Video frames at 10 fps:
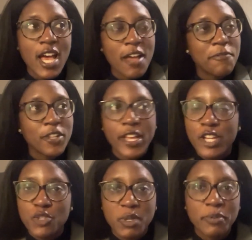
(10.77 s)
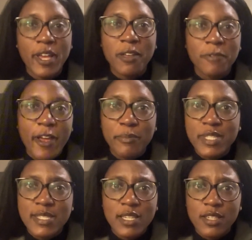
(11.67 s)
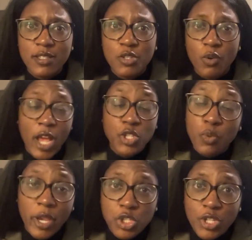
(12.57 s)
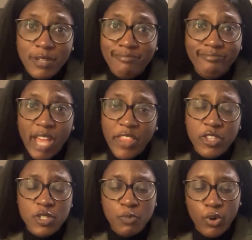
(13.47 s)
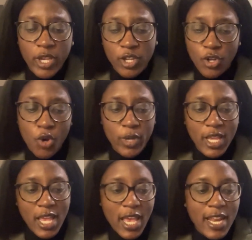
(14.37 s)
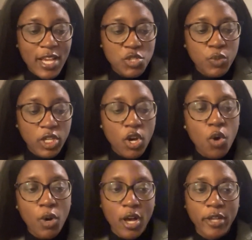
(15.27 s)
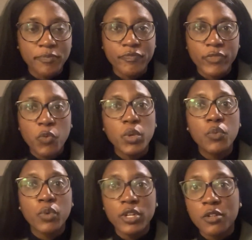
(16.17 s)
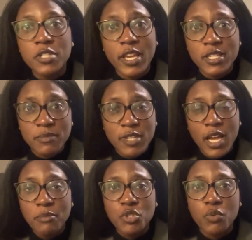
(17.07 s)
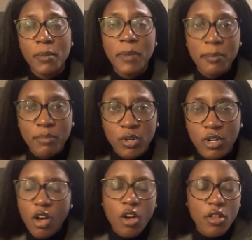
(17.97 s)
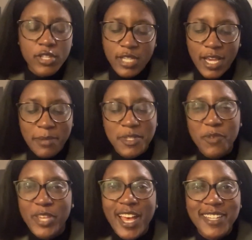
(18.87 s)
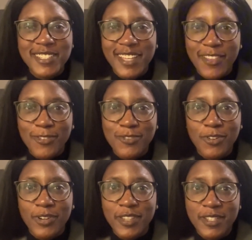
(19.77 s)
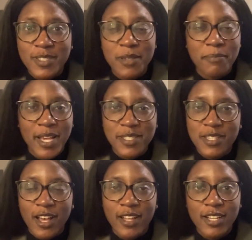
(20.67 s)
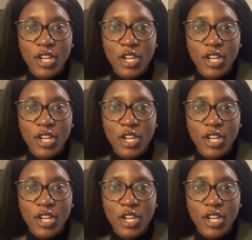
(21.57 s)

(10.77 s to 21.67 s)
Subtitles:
I feel like I should be playing Vitamin C's graduation at this point, and as we go on, we will take some time to remember all the times that we had together during this mascot